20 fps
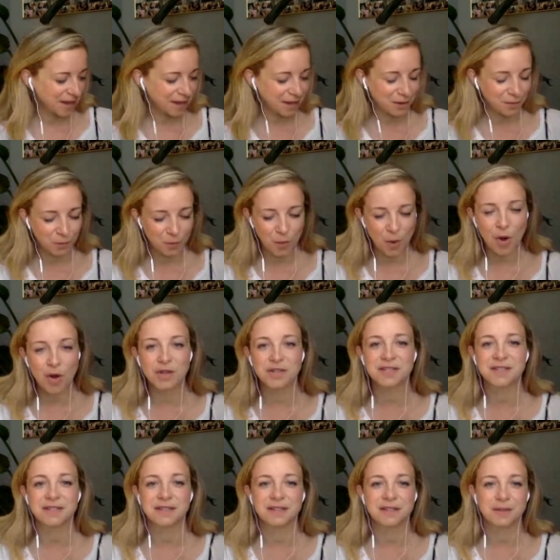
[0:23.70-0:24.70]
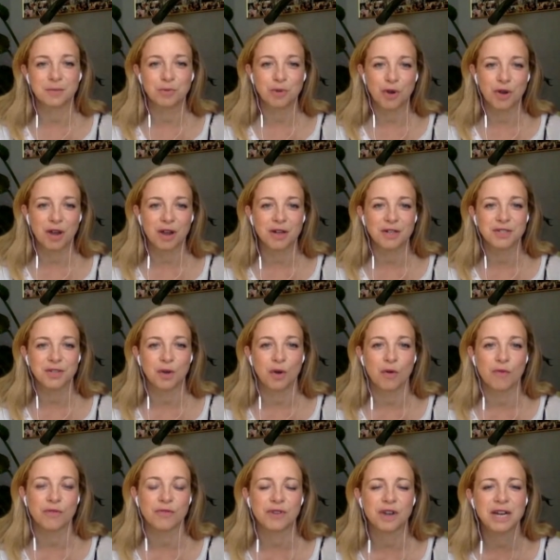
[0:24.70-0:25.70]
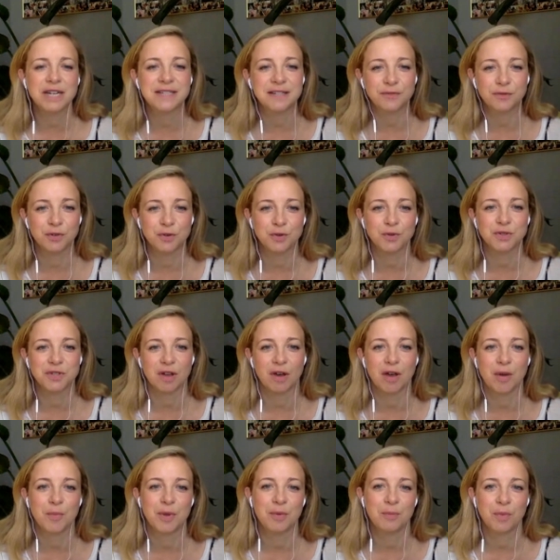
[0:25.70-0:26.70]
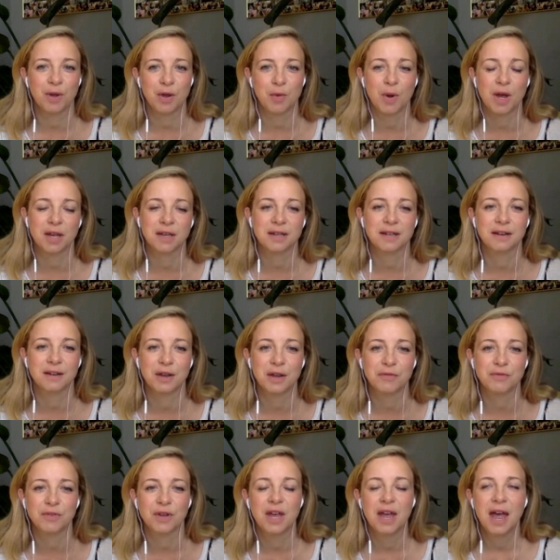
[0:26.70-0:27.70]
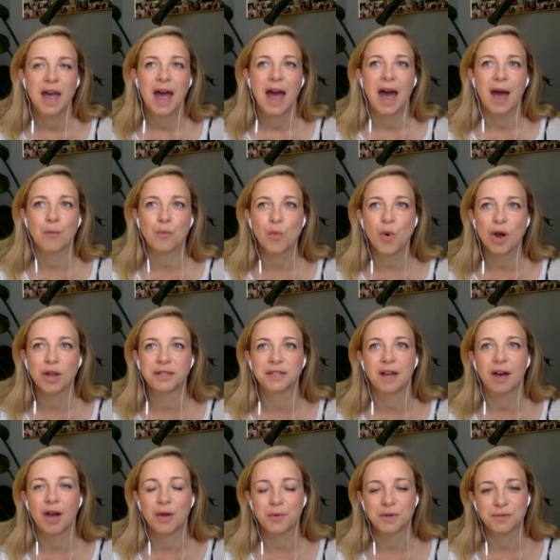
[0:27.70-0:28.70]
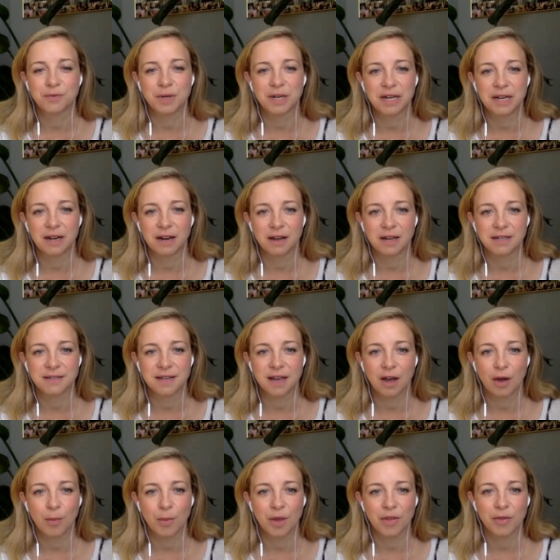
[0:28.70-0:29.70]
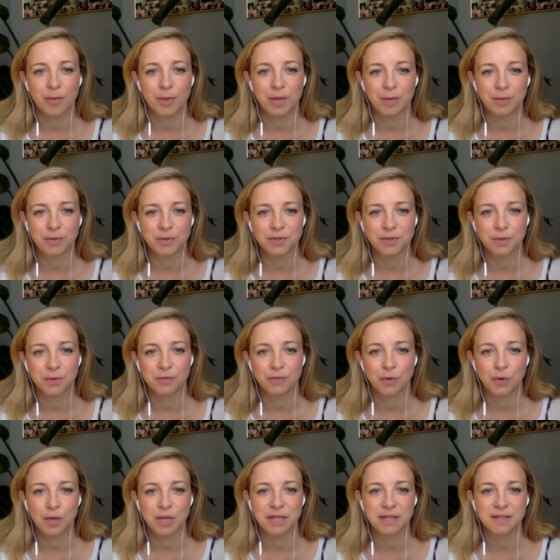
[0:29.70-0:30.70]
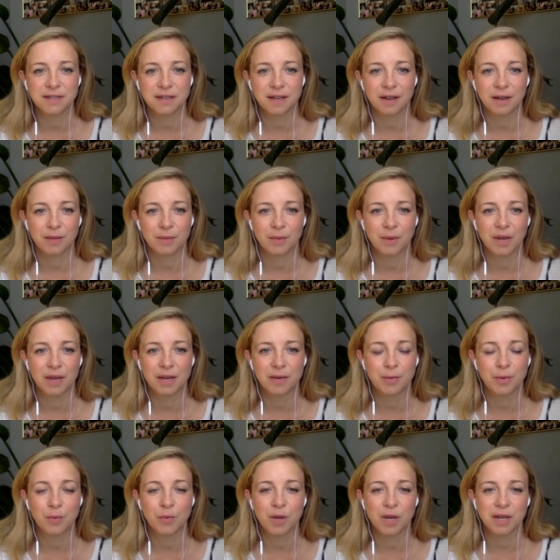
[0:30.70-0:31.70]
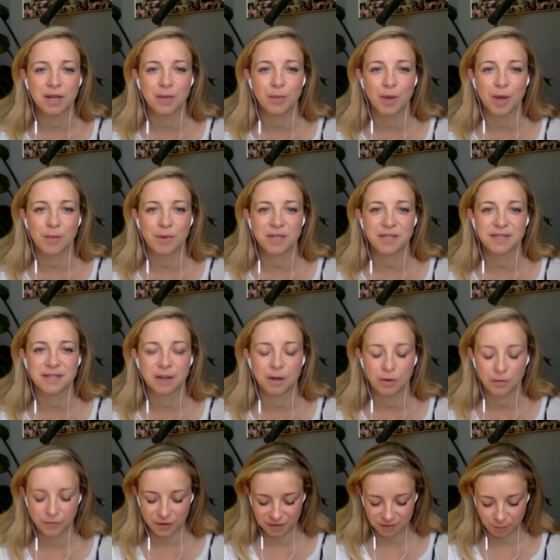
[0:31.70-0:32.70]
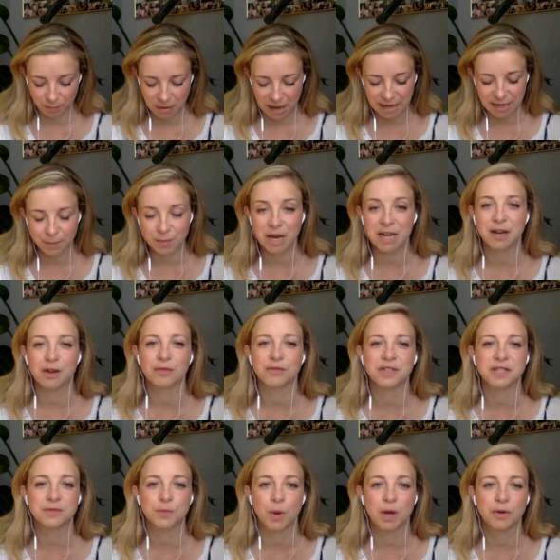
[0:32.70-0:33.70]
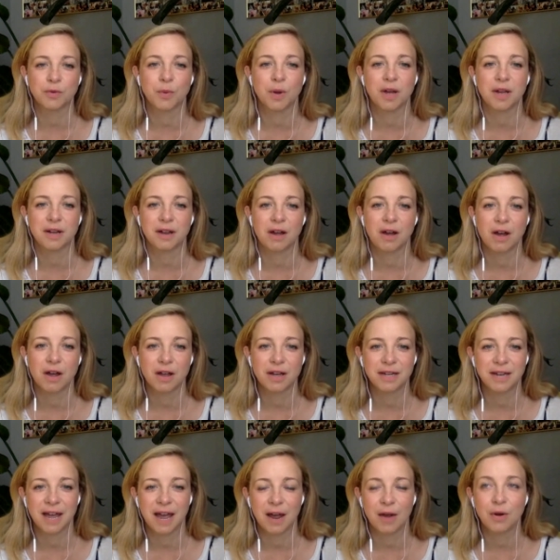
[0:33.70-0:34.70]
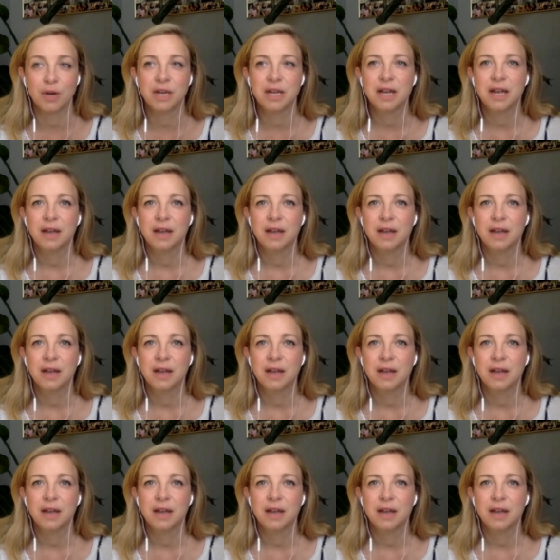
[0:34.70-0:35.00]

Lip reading: It was the product of a very difficult time in my working life, and one that I would really like to help other people to avoid. I had been working by myself, as many, many of us worldwide are now,